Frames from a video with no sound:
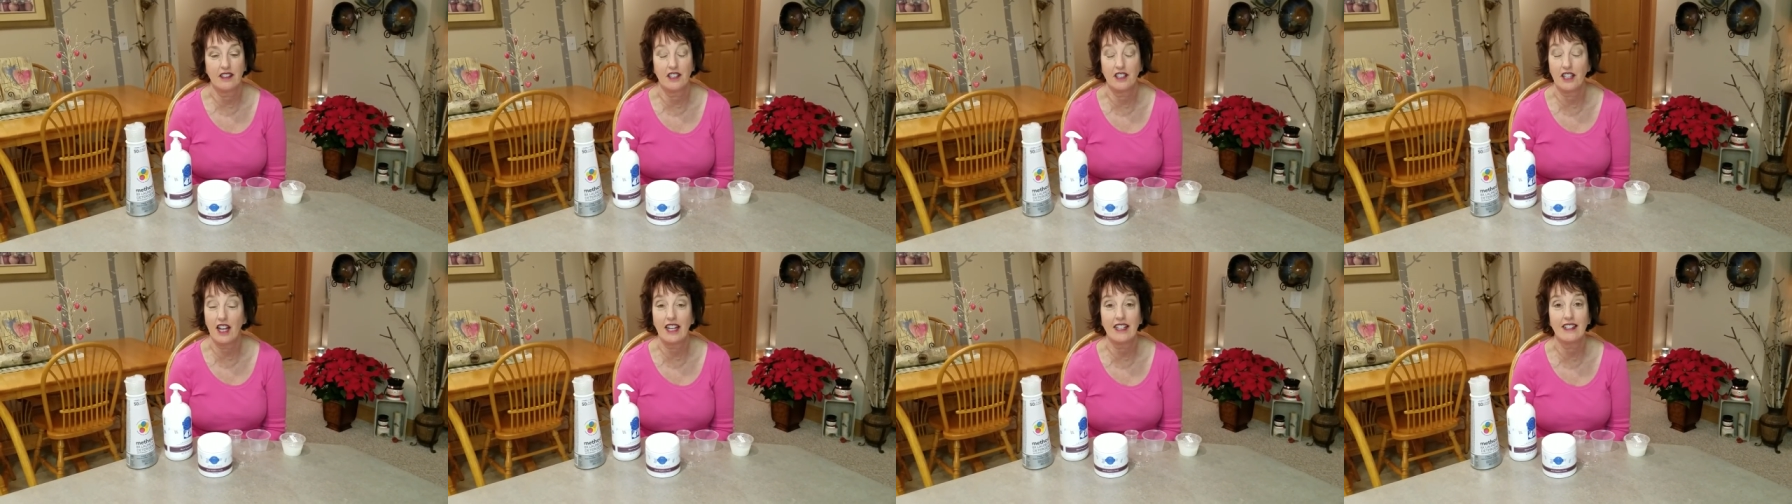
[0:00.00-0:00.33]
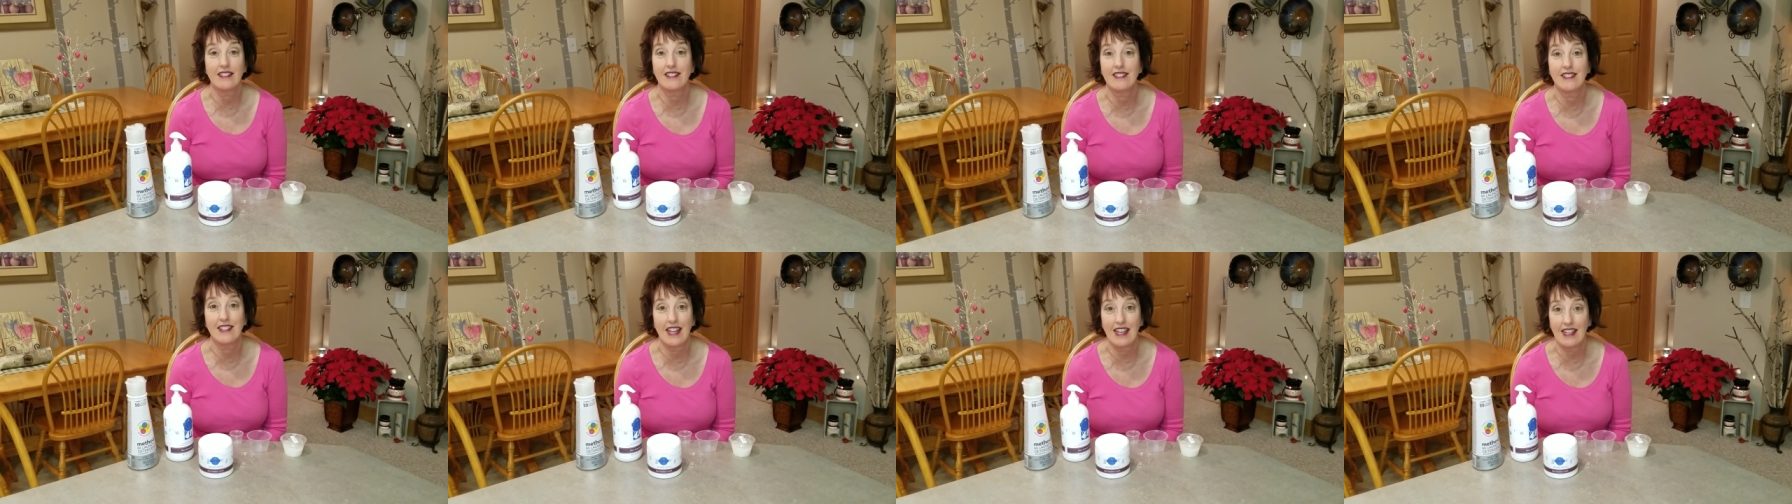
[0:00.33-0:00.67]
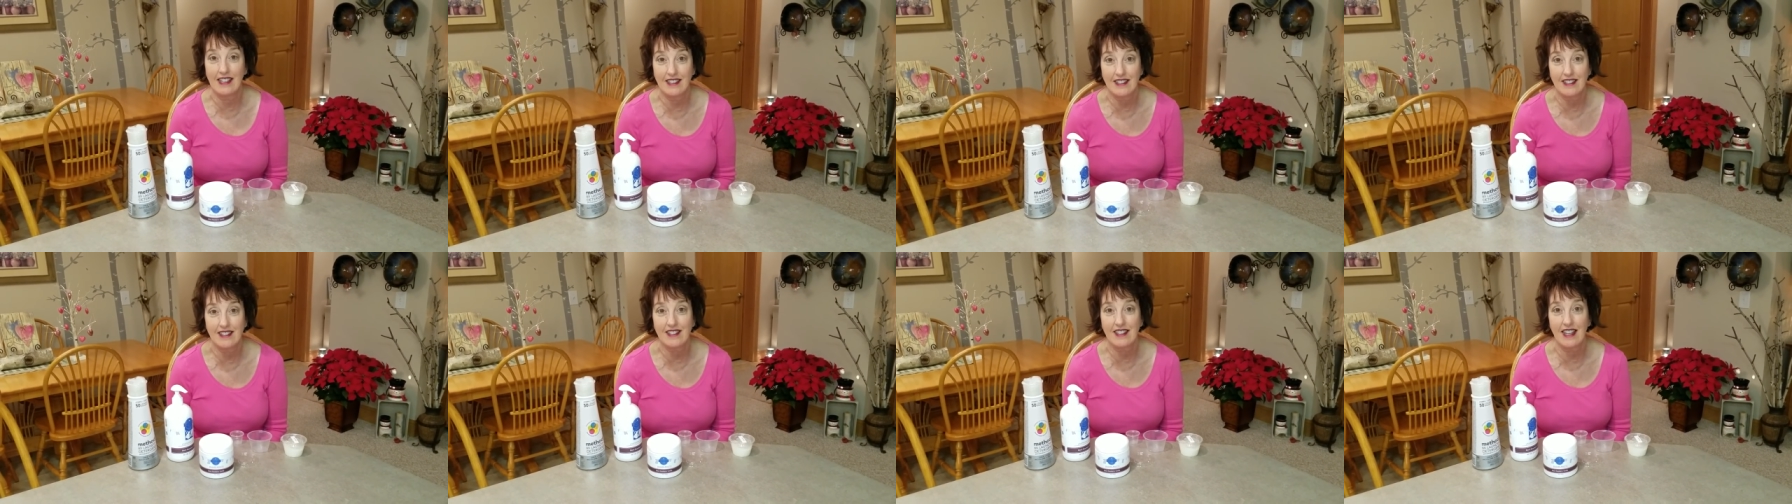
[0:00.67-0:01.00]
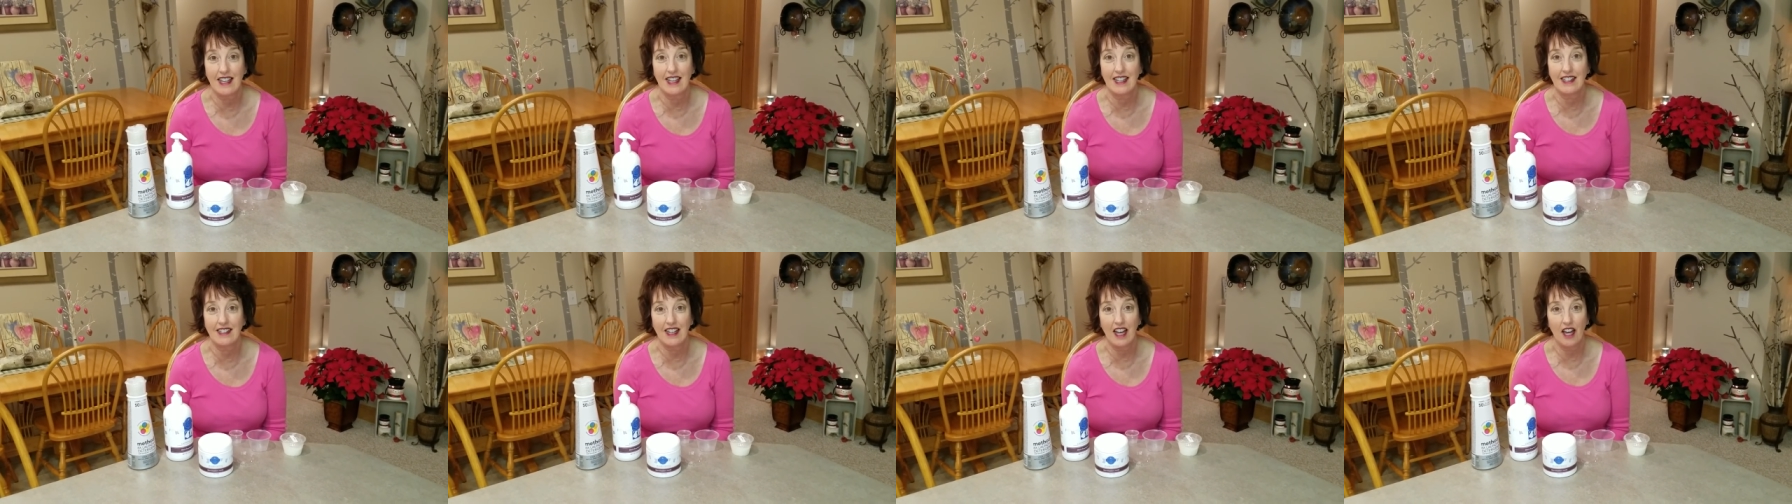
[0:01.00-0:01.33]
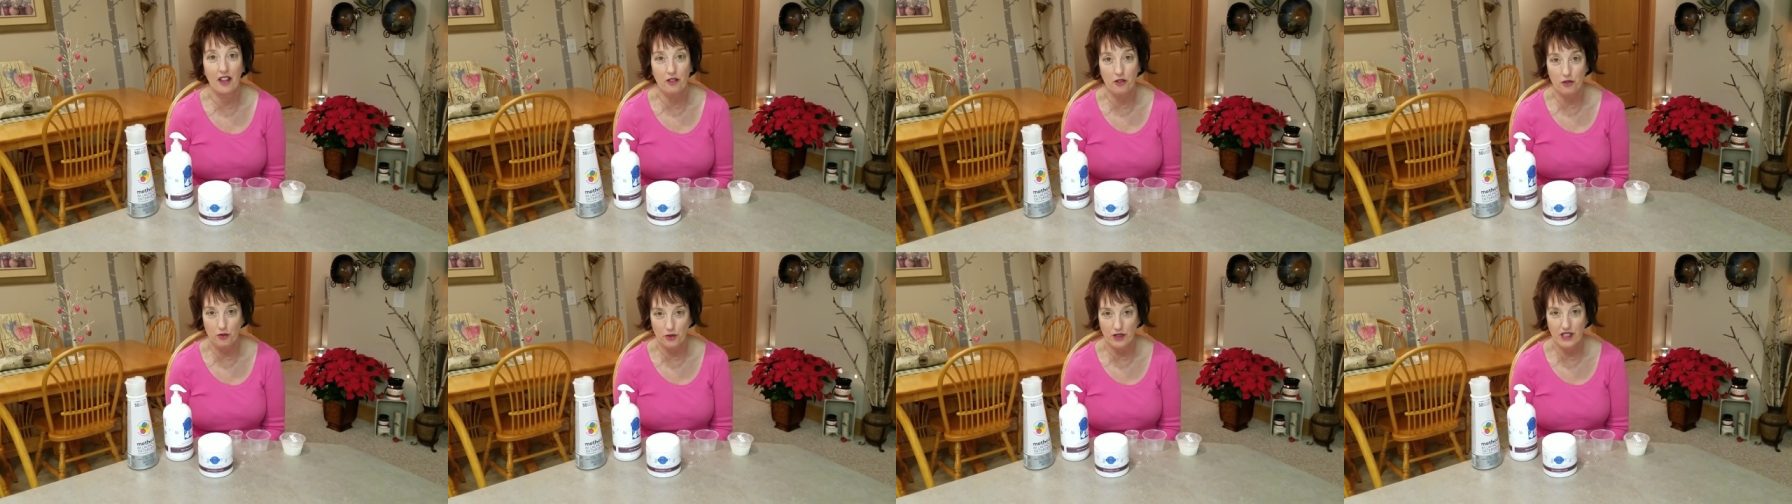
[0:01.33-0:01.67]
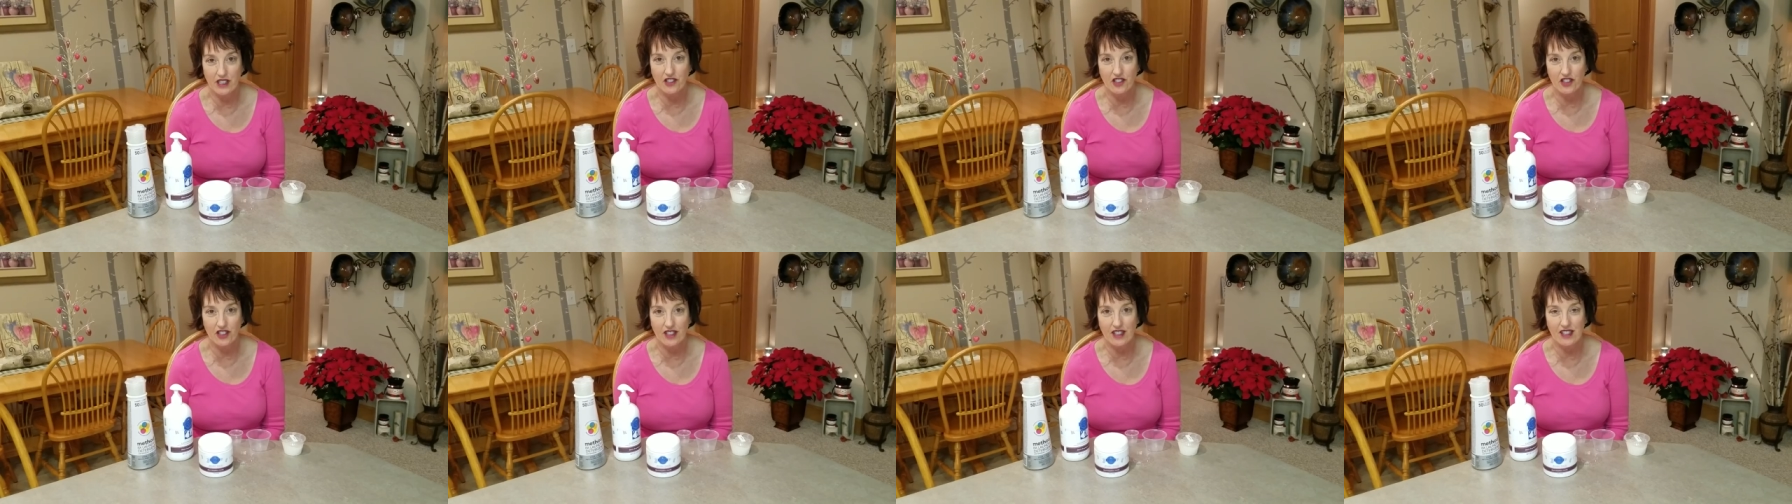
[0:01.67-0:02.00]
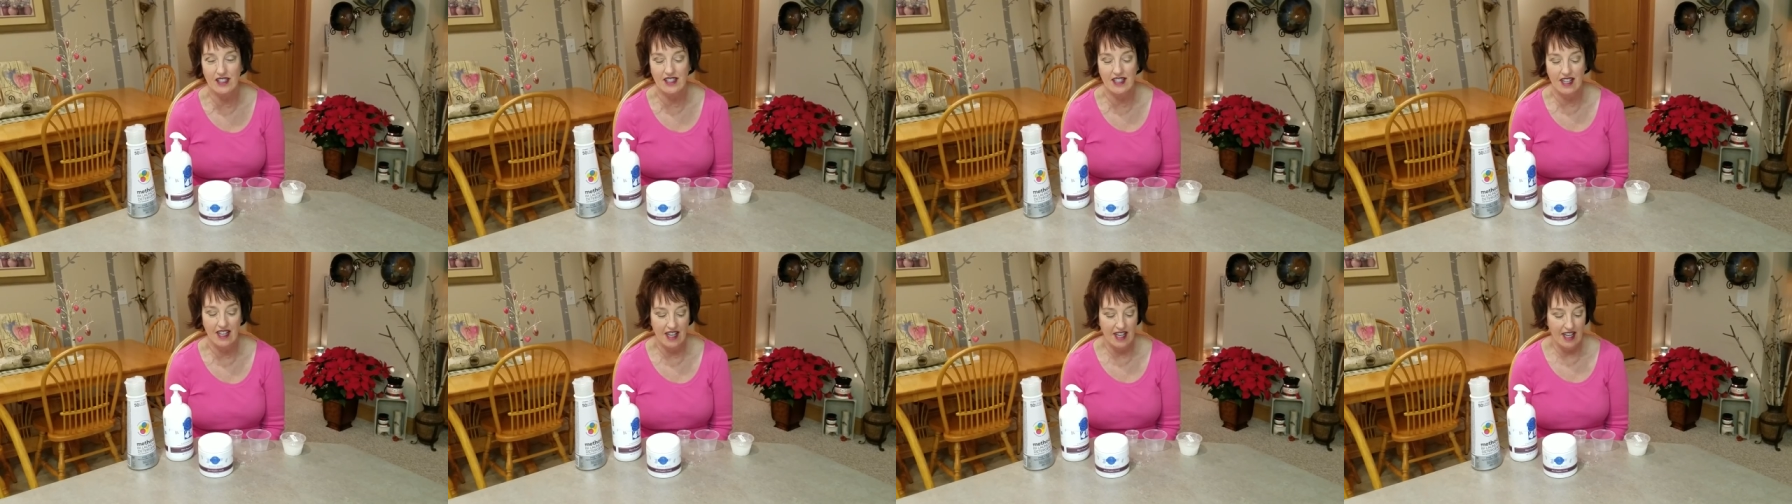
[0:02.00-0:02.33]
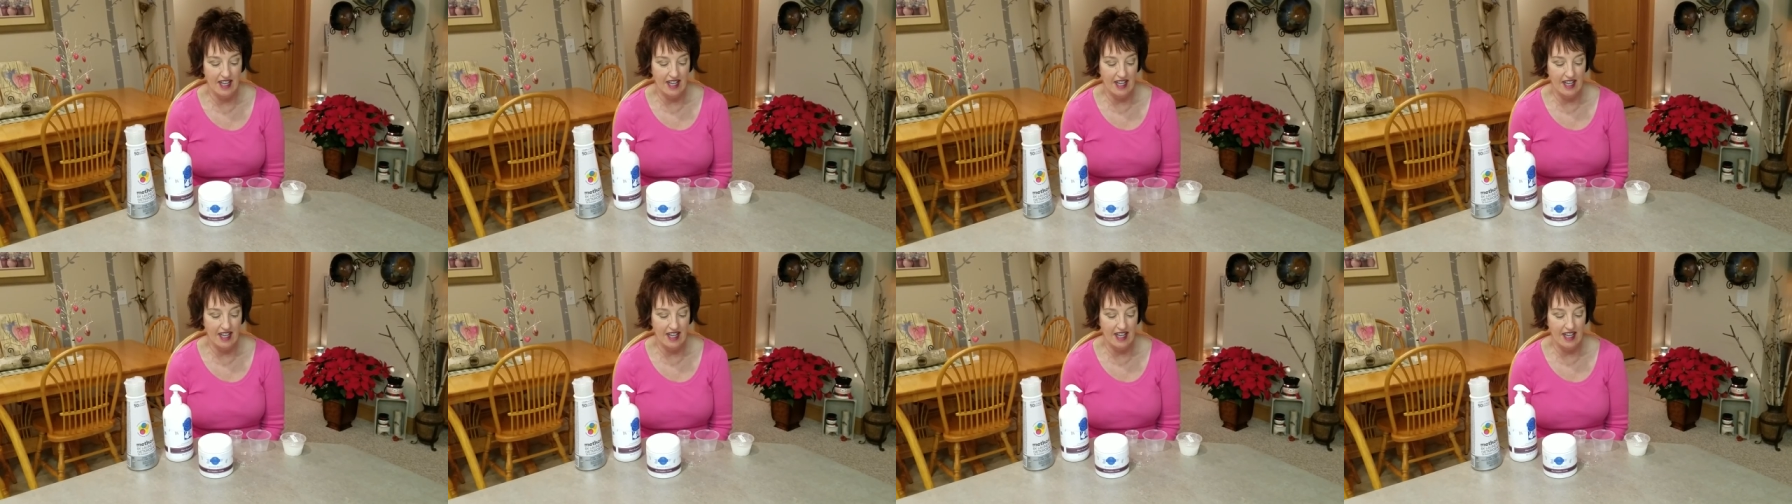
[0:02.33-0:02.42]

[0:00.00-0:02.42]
United States and other regions.